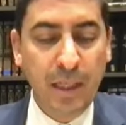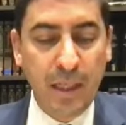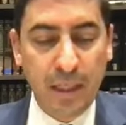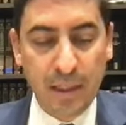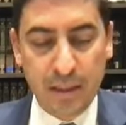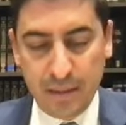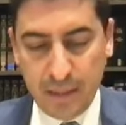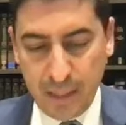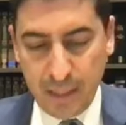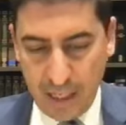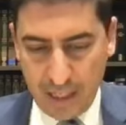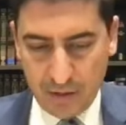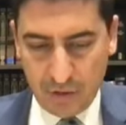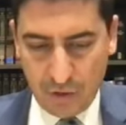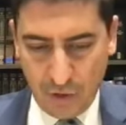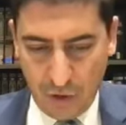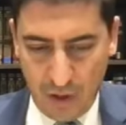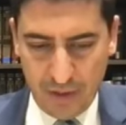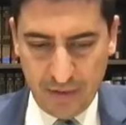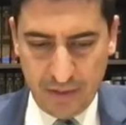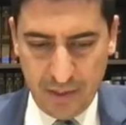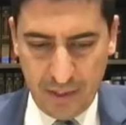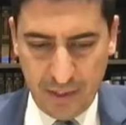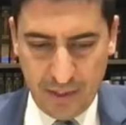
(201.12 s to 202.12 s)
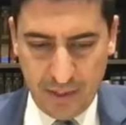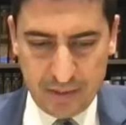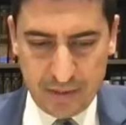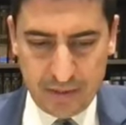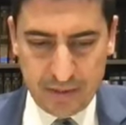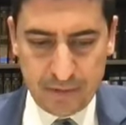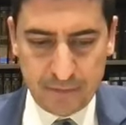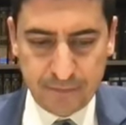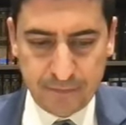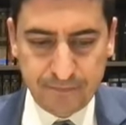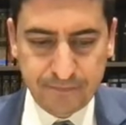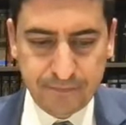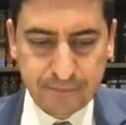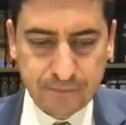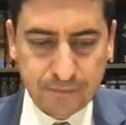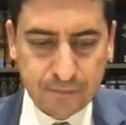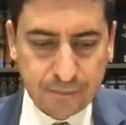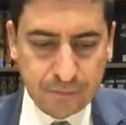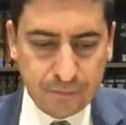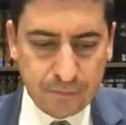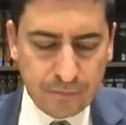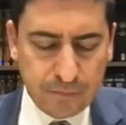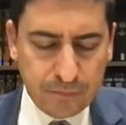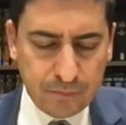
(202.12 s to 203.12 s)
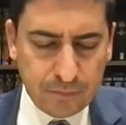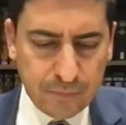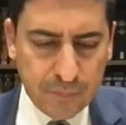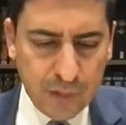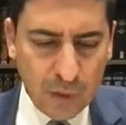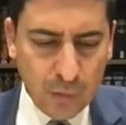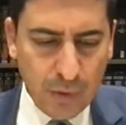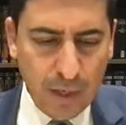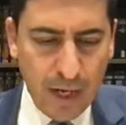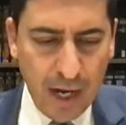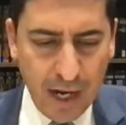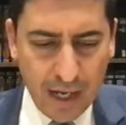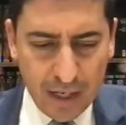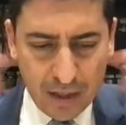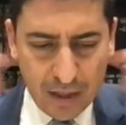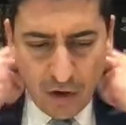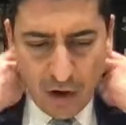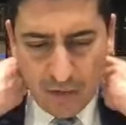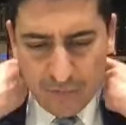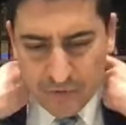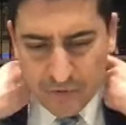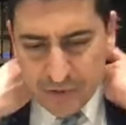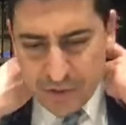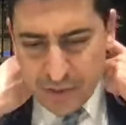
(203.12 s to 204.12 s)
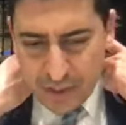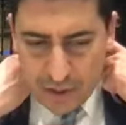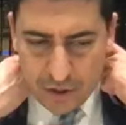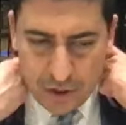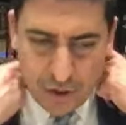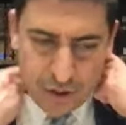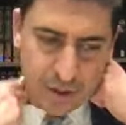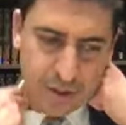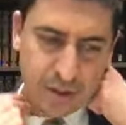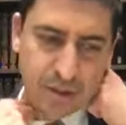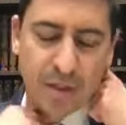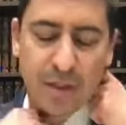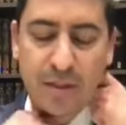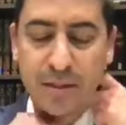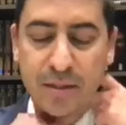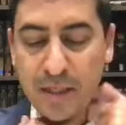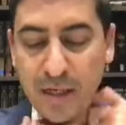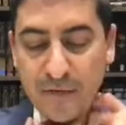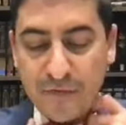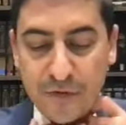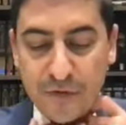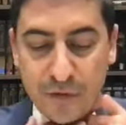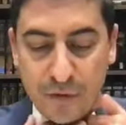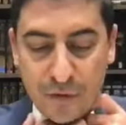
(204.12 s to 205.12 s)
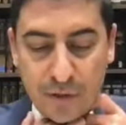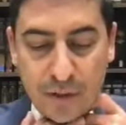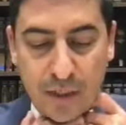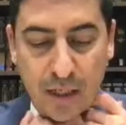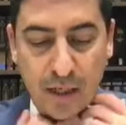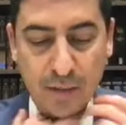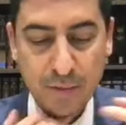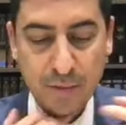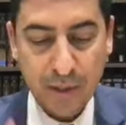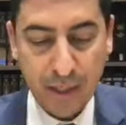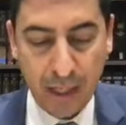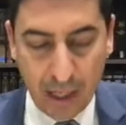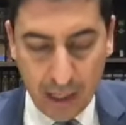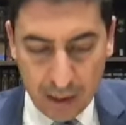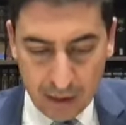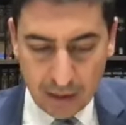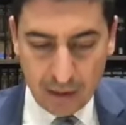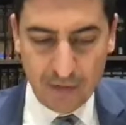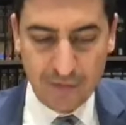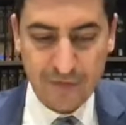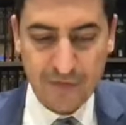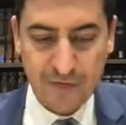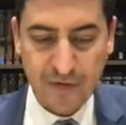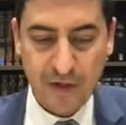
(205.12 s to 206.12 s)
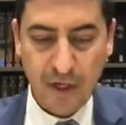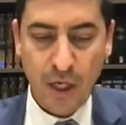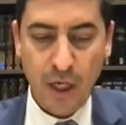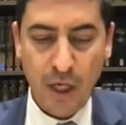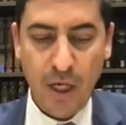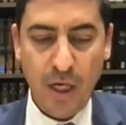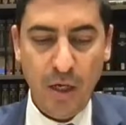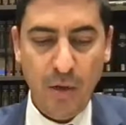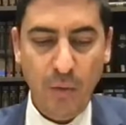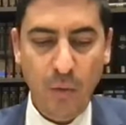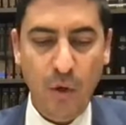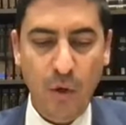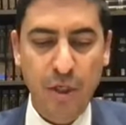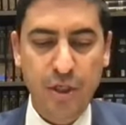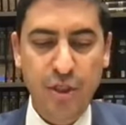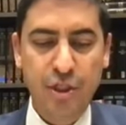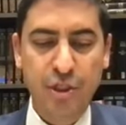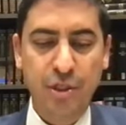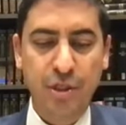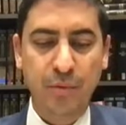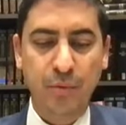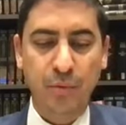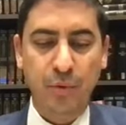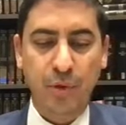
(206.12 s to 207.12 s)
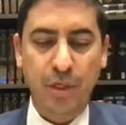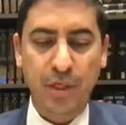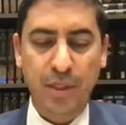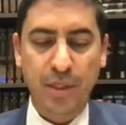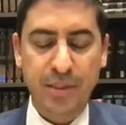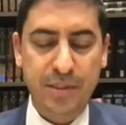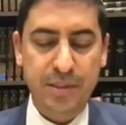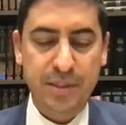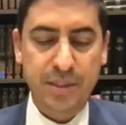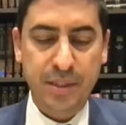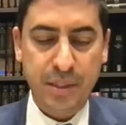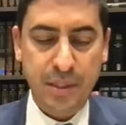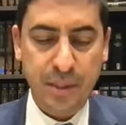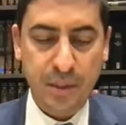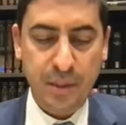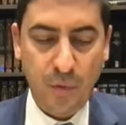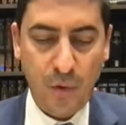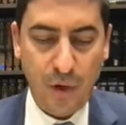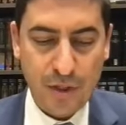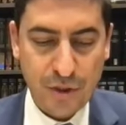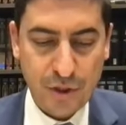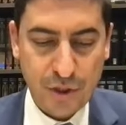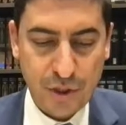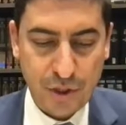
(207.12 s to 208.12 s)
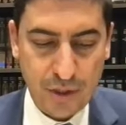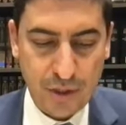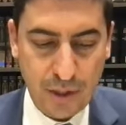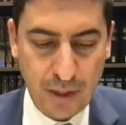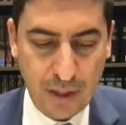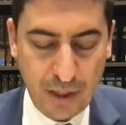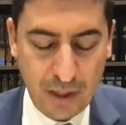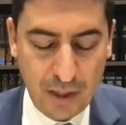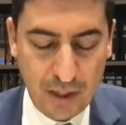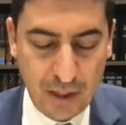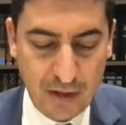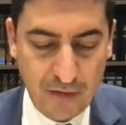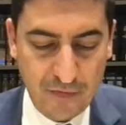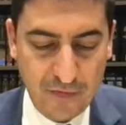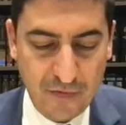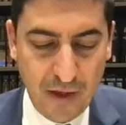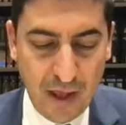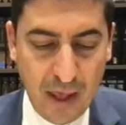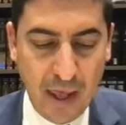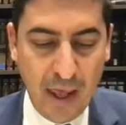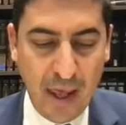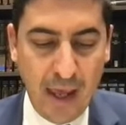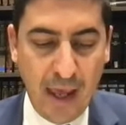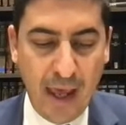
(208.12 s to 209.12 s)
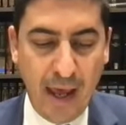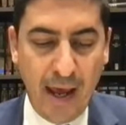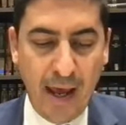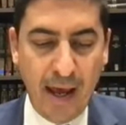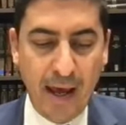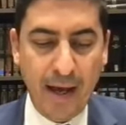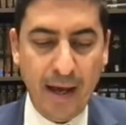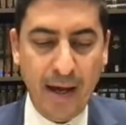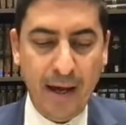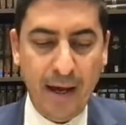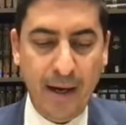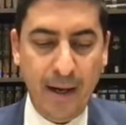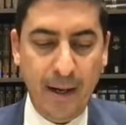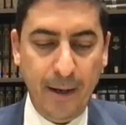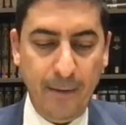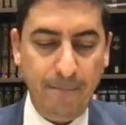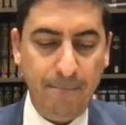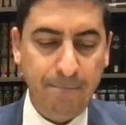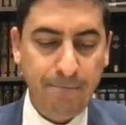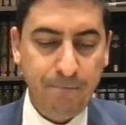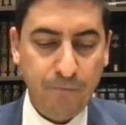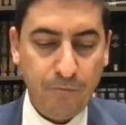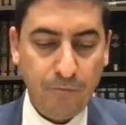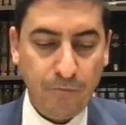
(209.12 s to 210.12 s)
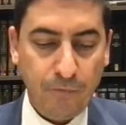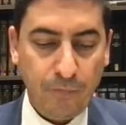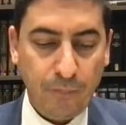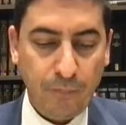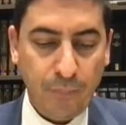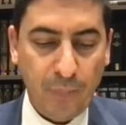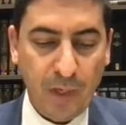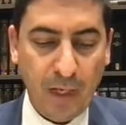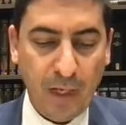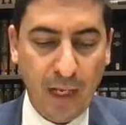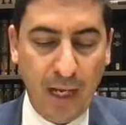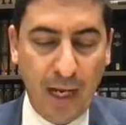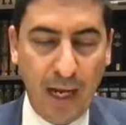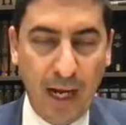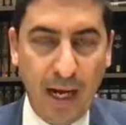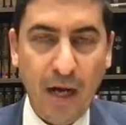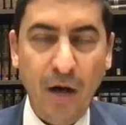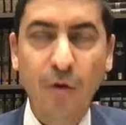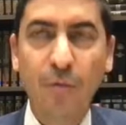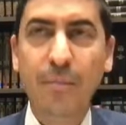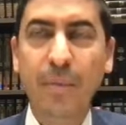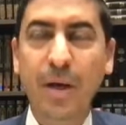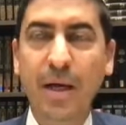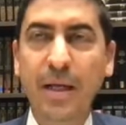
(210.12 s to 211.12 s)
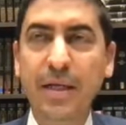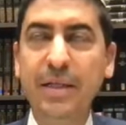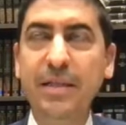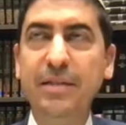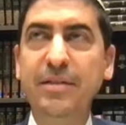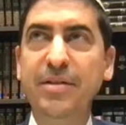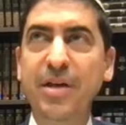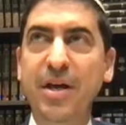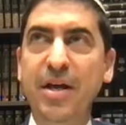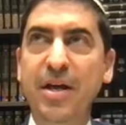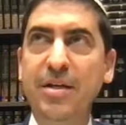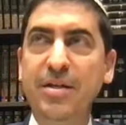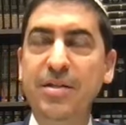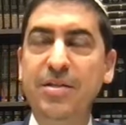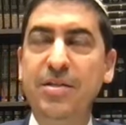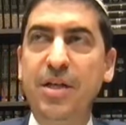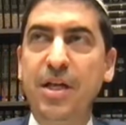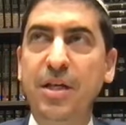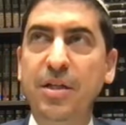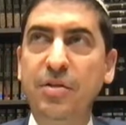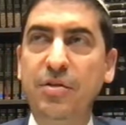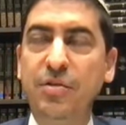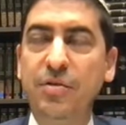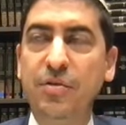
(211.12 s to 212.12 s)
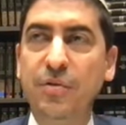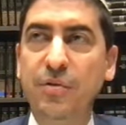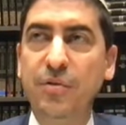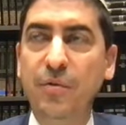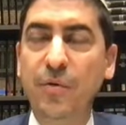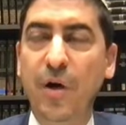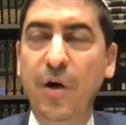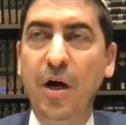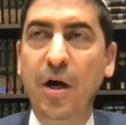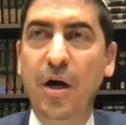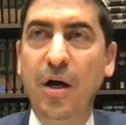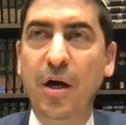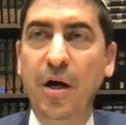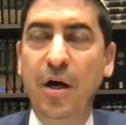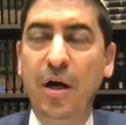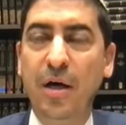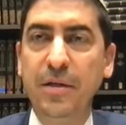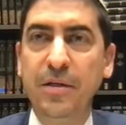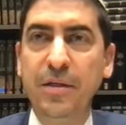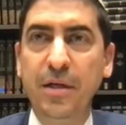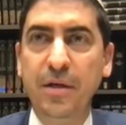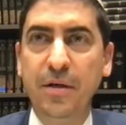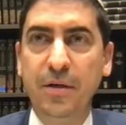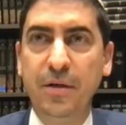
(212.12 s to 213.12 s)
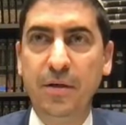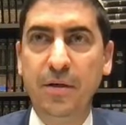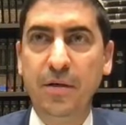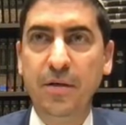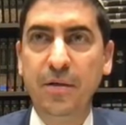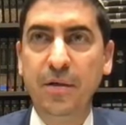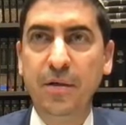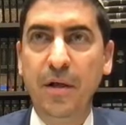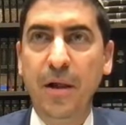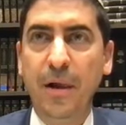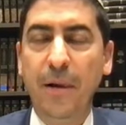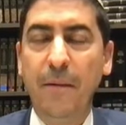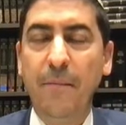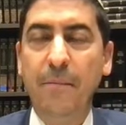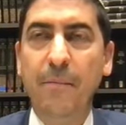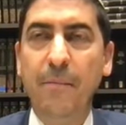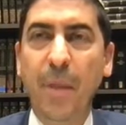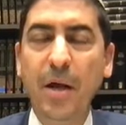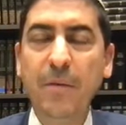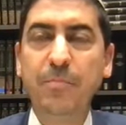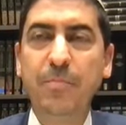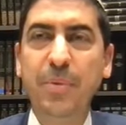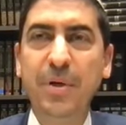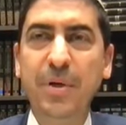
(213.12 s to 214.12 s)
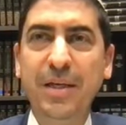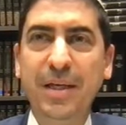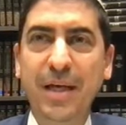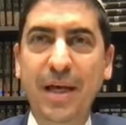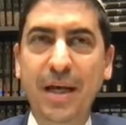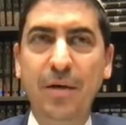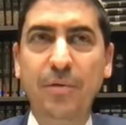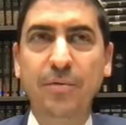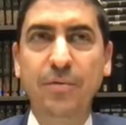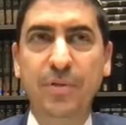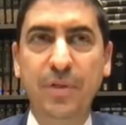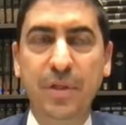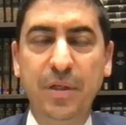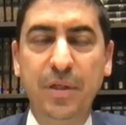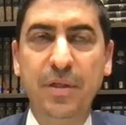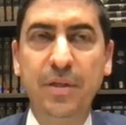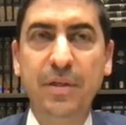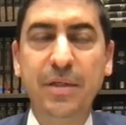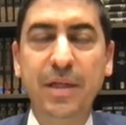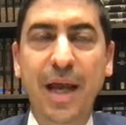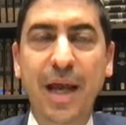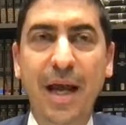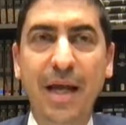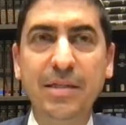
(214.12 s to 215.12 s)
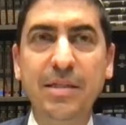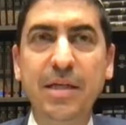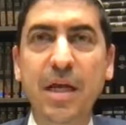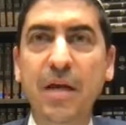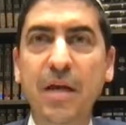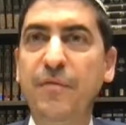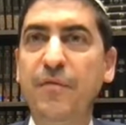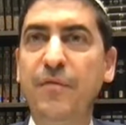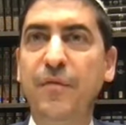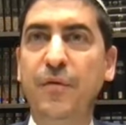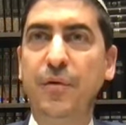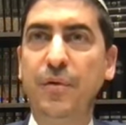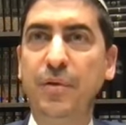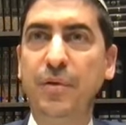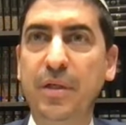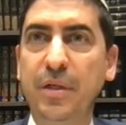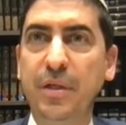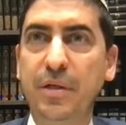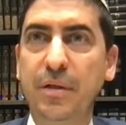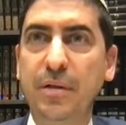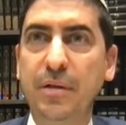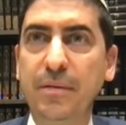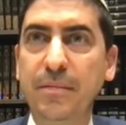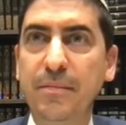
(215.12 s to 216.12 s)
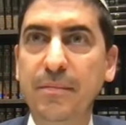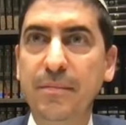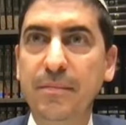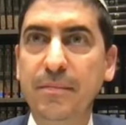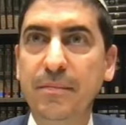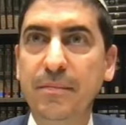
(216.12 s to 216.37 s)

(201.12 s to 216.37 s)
In that context, we had a conversation on Daf Yud Amud Aleph, which was the question mm-hmm. of um, how many days into a year might be counted as a full year.